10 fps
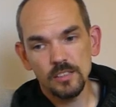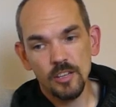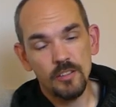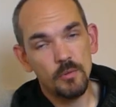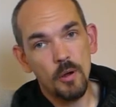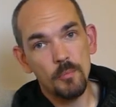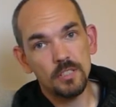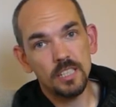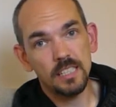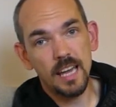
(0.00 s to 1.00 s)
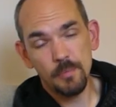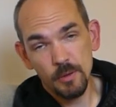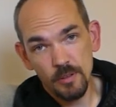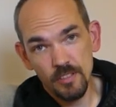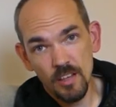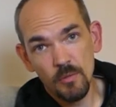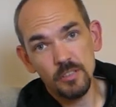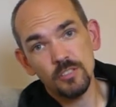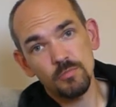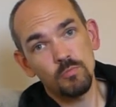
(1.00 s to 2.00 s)
So they weren't particularly happy with her,
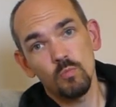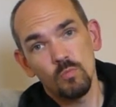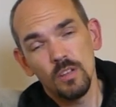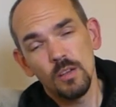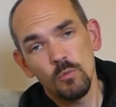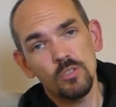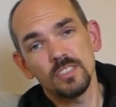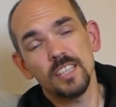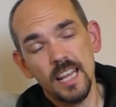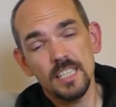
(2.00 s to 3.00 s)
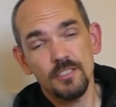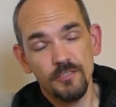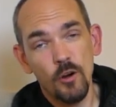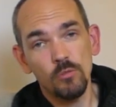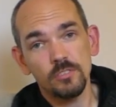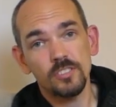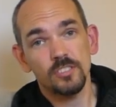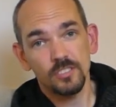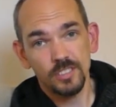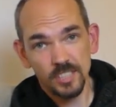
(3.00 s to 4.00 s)
which wasn't Daisy's
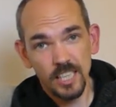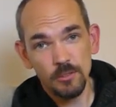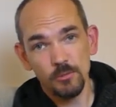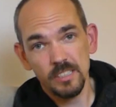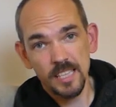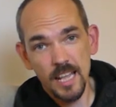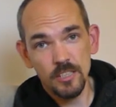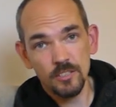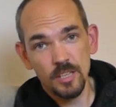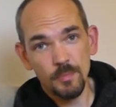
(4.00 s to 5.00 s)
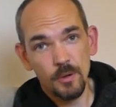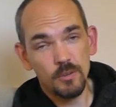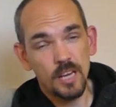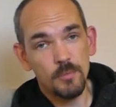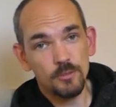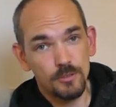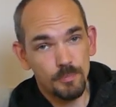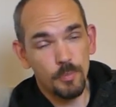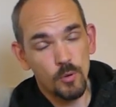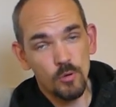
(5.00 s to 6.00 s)
fault. She had all this energy built up. She was
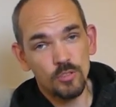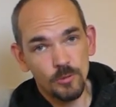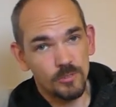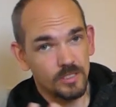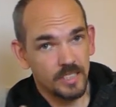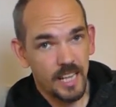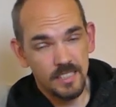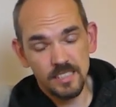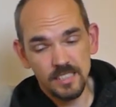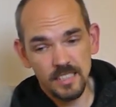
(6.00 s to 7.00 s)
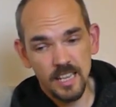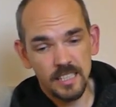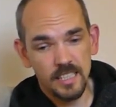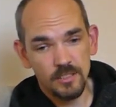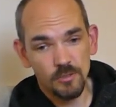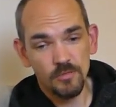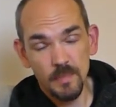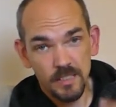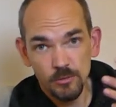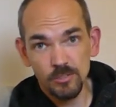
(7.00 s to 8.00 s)
bored. She wasn't getting any sort of
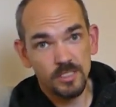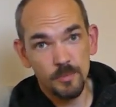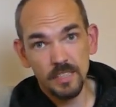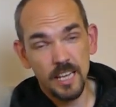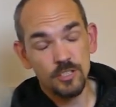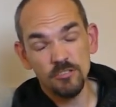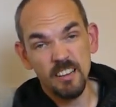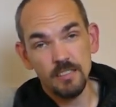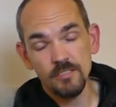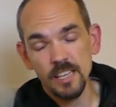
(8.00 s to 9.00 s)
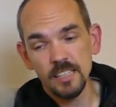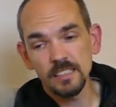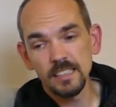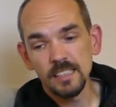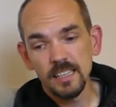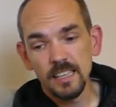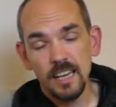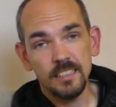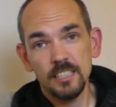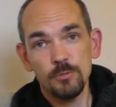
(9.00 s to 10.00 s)
mental stimulation or anything.
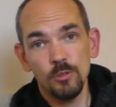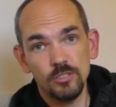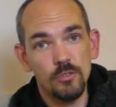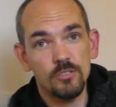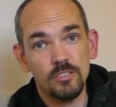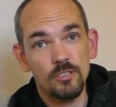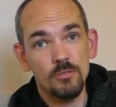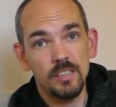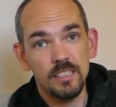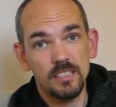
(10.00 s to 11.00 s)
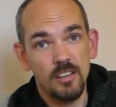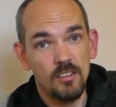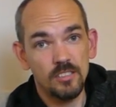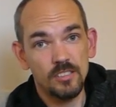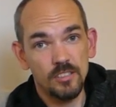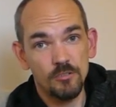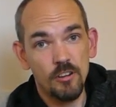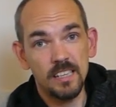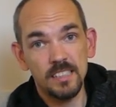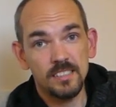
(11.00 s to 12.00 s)
And that's what dogs do. They start to
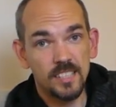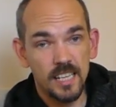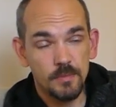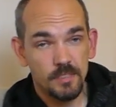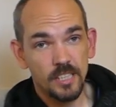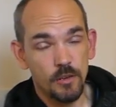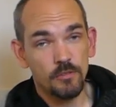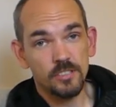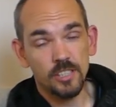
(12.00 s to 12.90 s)
try and entertain themselves.